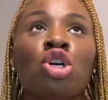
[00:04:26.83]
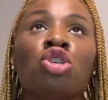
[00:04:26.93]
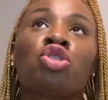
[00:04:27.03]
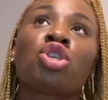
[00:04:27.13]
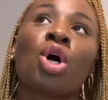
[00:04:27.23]

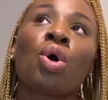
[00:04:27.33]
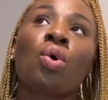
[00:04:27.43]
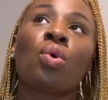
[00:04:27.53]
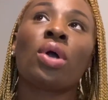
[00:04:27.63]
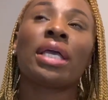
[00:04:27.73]

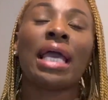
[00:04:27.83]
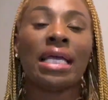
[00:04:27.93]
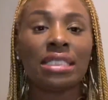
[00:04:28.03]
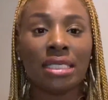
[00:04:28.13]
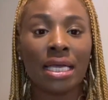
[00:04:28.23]
So
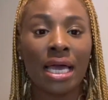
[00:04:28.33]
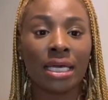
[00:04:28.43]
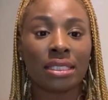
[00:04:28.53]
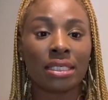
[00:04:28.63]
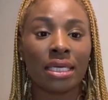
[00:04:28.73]

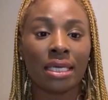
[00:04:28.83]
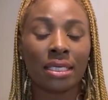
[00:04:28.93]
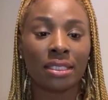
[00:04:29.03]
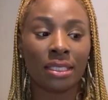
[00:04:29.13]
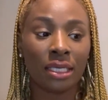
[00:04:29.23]
KTX
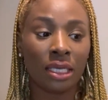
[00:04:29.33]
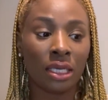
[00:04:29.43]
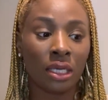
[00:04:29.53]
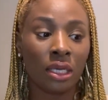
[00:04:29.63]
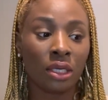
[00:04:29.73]
is
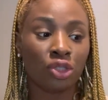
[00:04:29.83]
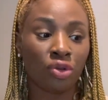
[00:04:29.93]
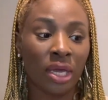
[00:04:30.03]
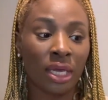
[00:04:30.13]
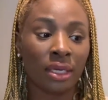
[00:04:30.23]
the
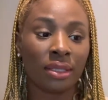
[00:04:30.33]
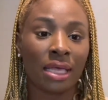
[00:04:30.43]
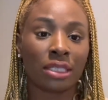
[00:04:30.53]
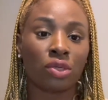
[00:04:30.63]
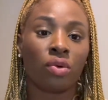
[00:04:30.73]
train
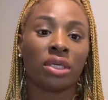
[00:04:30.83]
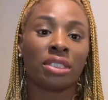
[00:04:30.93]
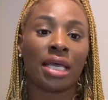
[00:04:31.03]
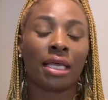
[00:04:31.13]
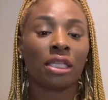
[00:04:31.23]
that's going to
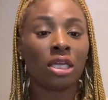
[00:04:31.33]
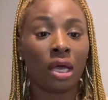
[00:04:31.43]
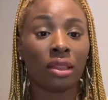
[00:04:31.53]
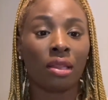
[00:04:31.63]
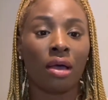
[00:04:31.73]
take
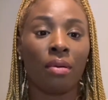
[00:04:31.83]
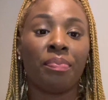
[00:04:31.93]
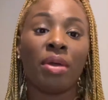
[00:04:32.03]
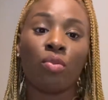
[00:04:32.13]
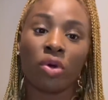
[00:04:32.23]
a
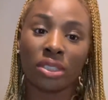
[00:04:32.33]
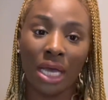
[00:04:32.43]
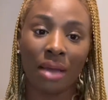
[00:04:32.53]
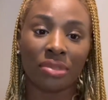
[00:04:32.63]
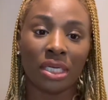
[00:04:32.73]
bit more
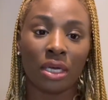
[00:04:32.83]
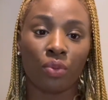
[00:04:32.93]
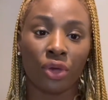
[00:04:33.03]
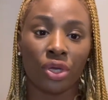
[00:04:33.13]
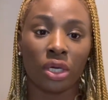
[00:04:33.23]
time to get
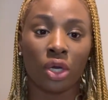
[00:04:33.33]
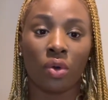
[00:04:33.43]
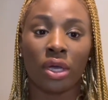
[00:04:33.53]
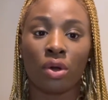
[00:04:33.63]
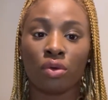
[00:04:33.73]
where you're going to go.
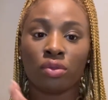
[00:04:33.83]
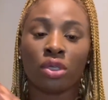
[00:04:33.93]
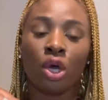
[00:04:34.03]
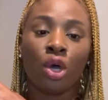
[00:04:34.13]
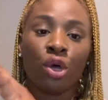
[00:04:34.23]
It goes
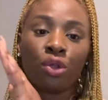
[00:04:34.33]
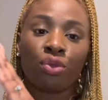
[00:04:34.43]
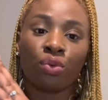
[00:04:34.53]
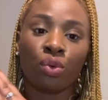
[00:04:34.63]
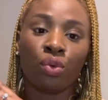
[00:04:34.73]

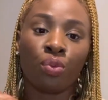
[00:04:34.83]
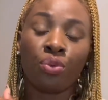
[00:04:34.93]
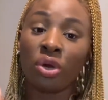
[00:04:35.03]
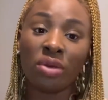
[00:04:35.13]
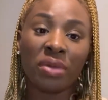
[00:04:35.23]
through
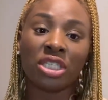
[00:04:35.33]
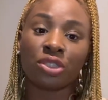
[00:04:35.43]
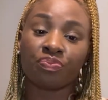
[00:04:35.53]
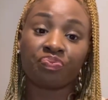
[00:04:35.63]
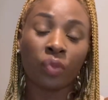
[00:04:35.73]
pretty much
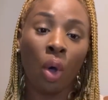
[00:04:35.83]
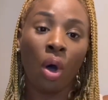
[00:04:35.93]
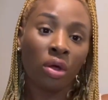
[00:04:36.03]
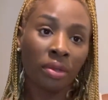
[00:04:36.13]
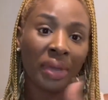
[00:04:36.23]

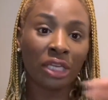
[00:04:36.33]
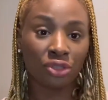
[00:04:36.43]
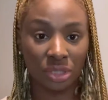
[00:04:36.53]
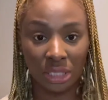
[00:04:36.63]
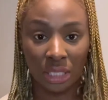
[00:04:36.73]
all the
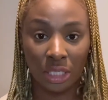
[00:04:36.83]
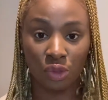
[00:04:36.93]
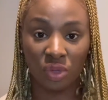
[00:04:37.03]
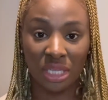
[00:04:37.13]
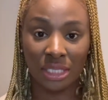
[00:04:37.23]
major cities
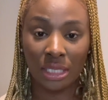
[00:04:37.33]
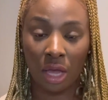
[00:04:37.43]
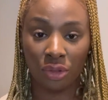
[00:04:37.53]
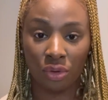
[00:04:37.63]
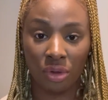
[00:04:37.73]
within
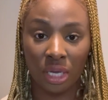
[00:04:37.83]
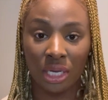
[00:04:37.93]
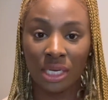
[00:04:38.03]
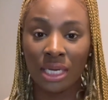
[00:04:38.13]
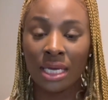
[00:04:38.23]
South
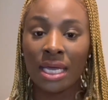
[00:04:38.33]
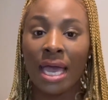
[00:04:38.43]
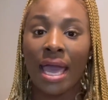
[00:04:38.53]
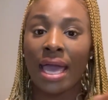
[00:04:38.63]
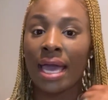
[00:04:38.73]
Korea.
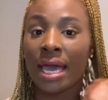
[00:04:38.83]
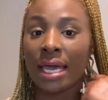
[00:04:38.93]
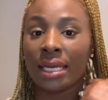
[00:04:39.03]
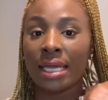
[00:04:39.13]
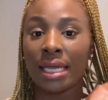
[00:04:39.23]

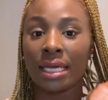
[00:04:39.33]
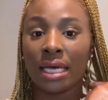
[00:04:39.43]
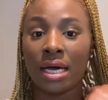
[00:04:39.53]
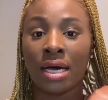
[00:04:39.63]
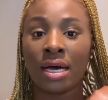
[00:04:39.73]
And it,
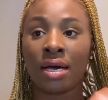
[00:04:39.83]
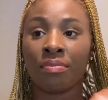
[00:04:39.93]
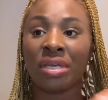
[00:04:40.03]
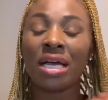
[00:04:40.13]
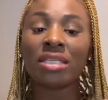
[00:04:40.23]

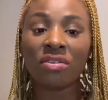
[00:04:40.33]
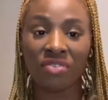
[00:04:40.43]
because